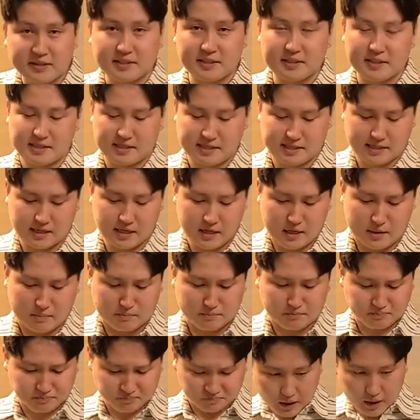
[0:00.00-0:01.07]
this, um,
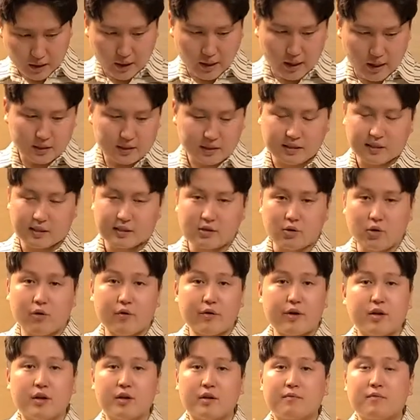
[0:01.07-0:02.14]
this is
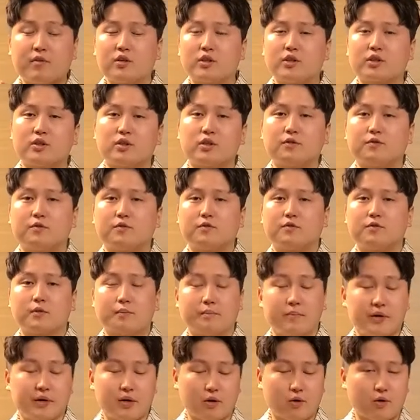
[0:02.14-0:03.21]
Korean version of the
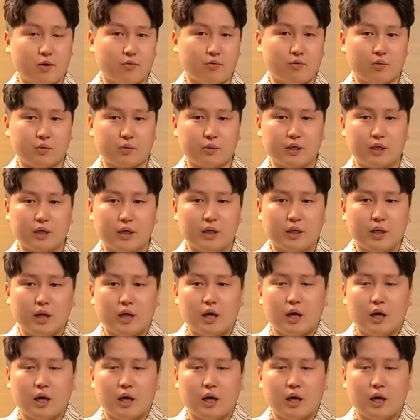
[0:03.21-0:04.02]
beer Corona.